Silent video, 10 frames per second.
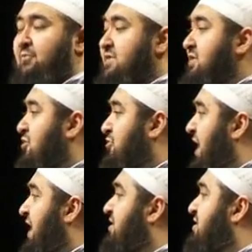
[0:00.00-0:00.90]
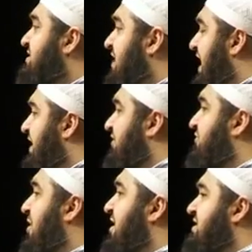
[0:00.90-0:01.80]
But the greater sign
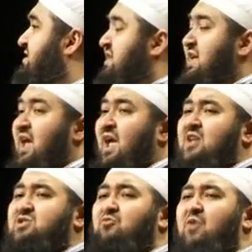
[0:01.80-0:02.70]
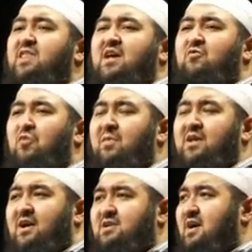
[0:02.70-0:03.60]
of modesty is the way that a woman
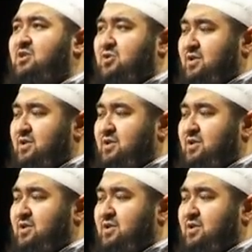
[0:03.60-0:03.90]
conducts